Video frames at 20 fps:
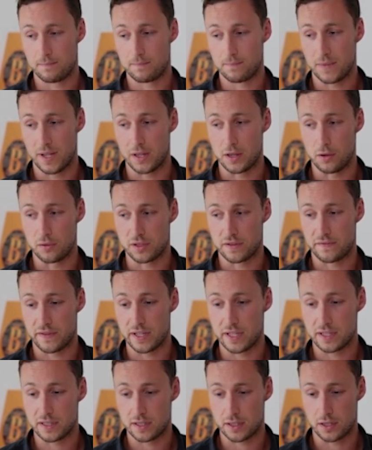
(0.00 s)
and those
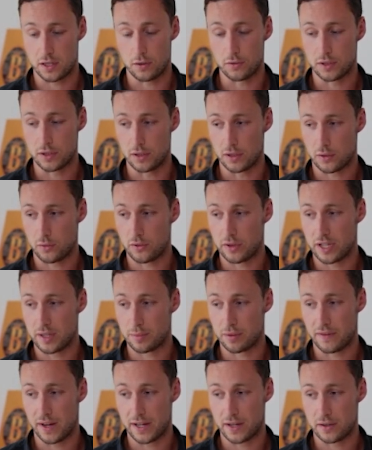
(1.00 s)
fees go to liquidity
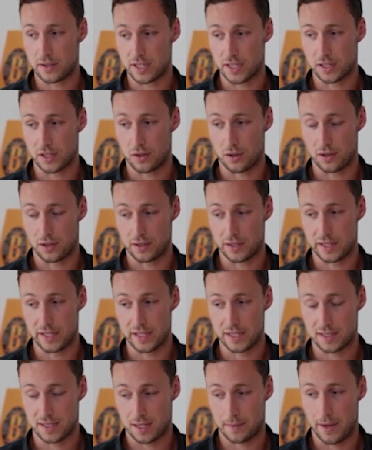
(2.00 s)
providers. And currently
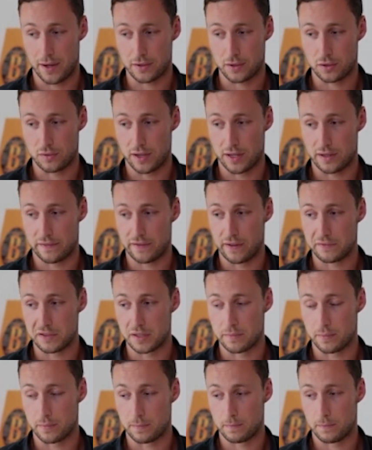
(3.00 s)
it's come out to around a 53%
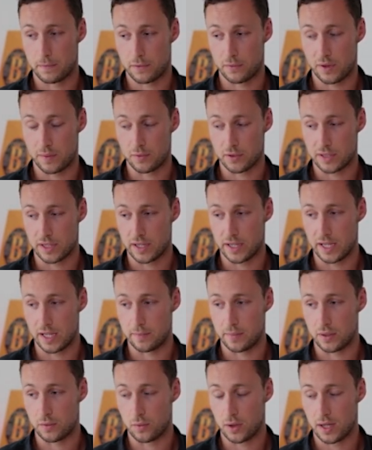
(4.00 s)

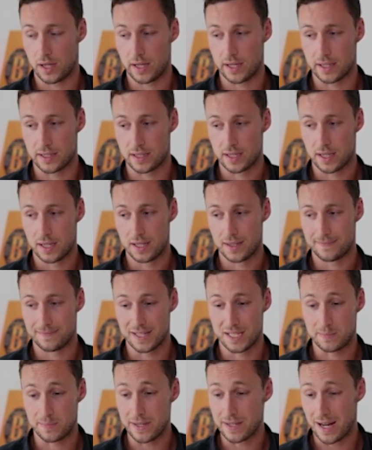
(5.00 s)
APY, and
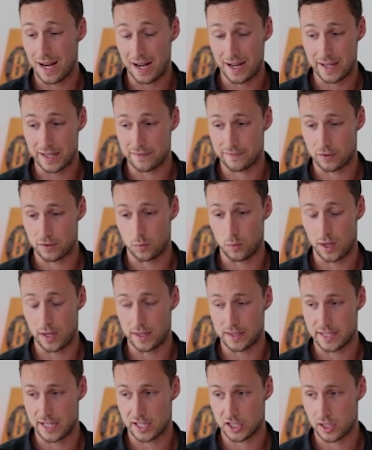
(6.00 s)
it's been high for a while.
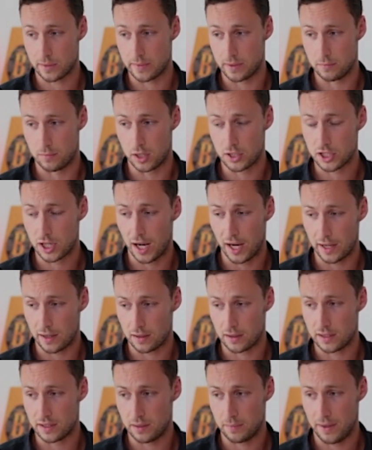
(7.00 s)
It's actually been much higher
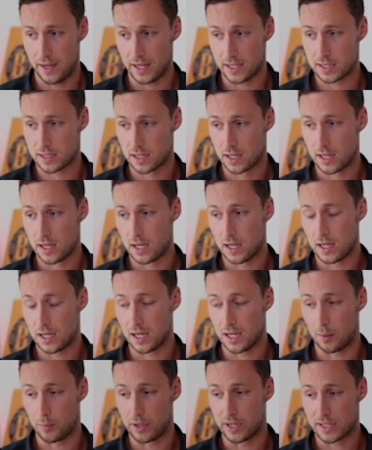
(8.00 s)
in the past,
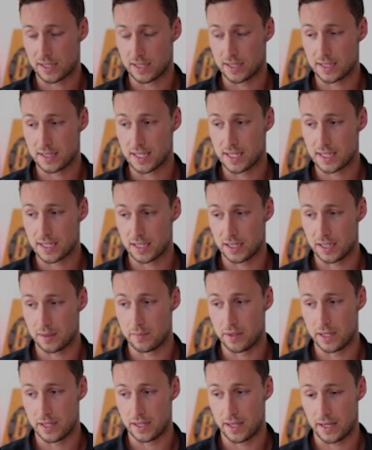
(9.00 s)
but it's consistently
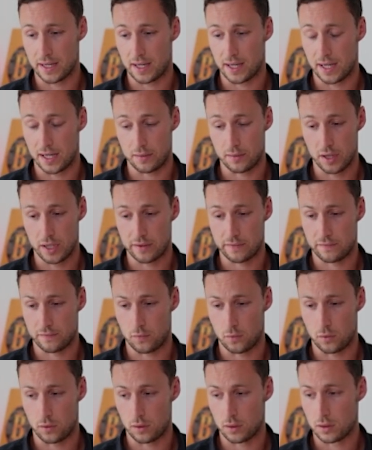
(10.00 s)
been at a high rate
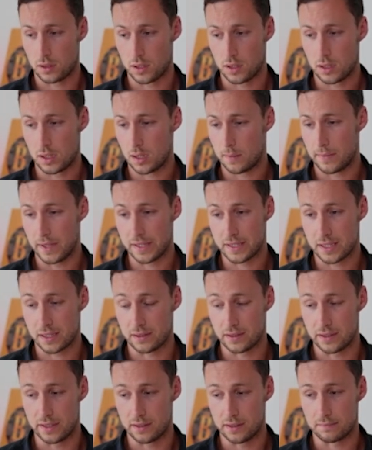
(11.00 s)
for
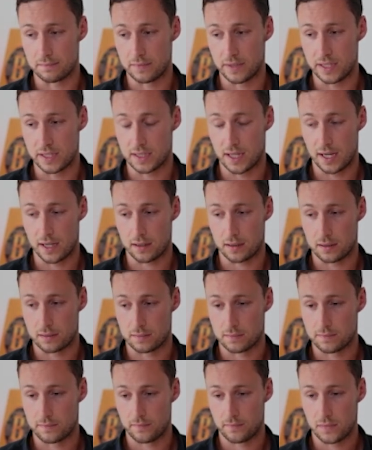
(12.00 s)
basically the entire
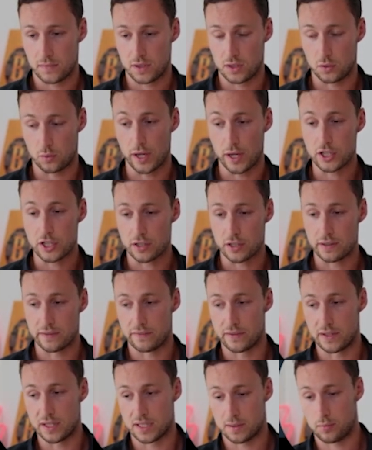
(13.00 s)
duration of
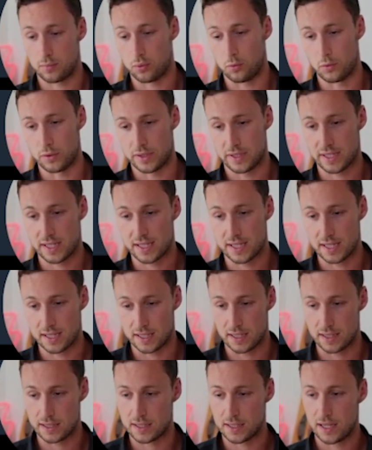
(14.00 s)
this pool's
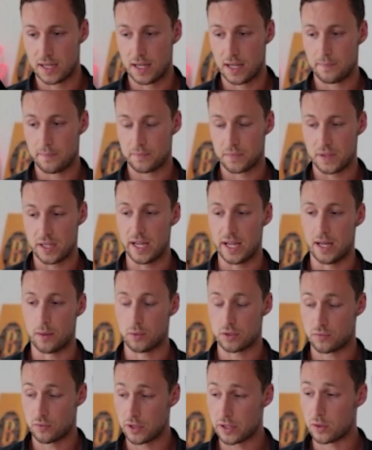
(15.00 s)
existence. And
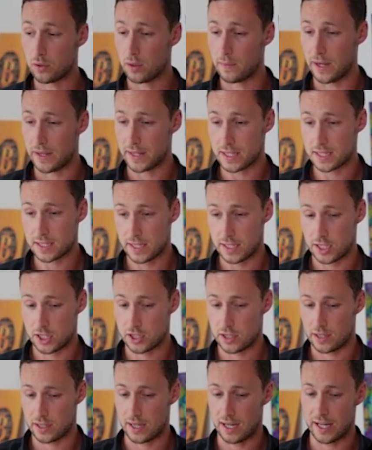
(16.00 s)
what's really cool about this, in addition
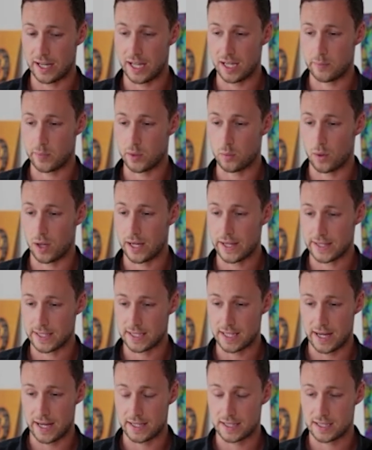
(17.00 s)
to the high APY, is
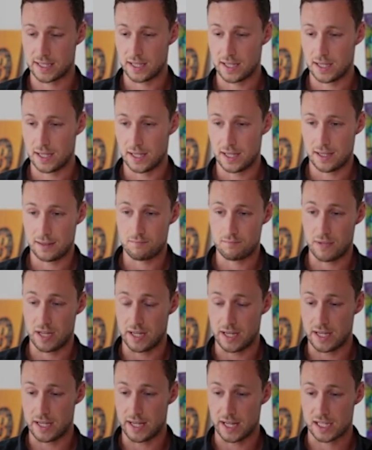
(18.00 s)
that it's an
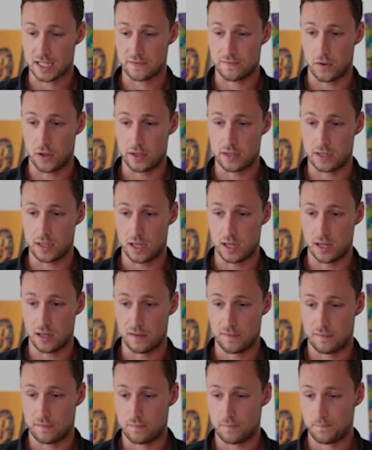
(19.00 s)
index fund
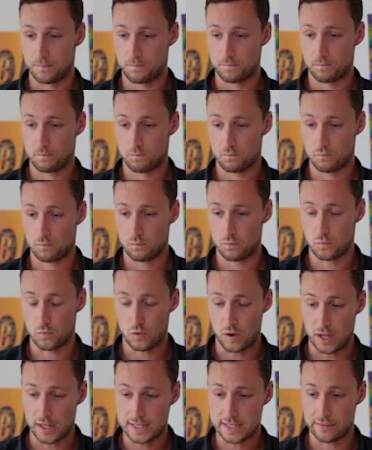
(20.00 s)
of
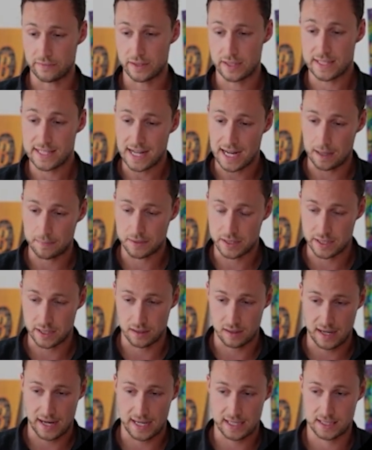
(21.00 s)
relatively top tier
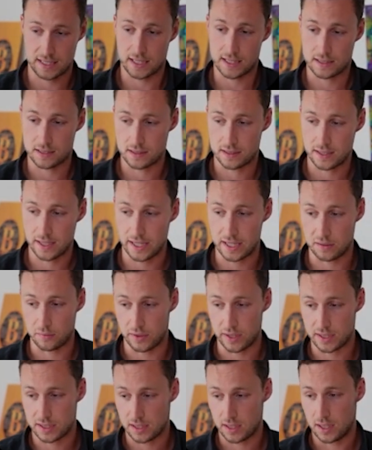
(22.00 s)
assets
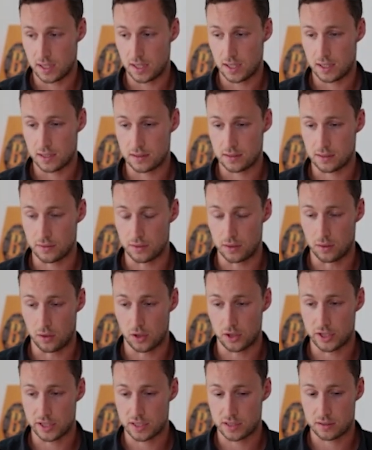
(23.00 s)
anyways. So the
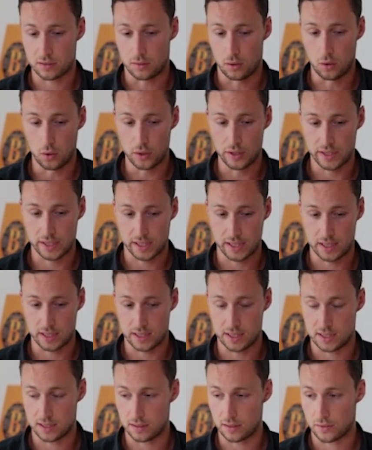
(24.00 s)
largest holding in
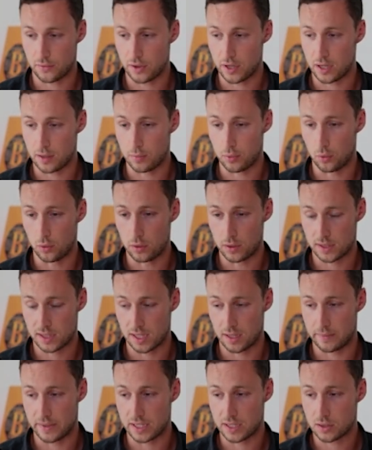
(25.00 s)
this liquidity pool is going
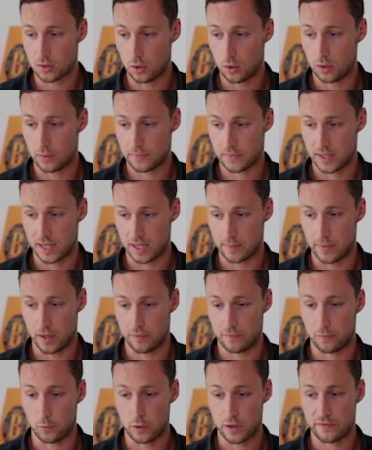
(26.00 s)
to be Sol at about
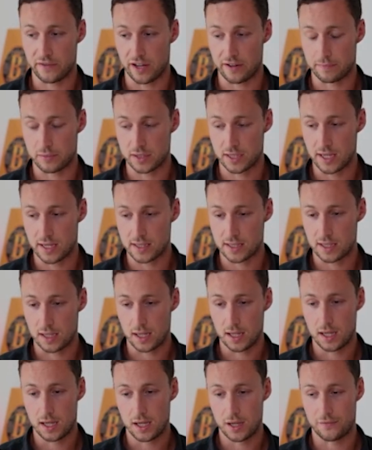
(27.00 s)
45%,
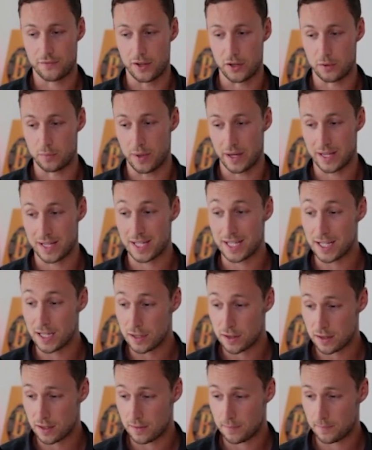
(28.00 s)
followed by ETH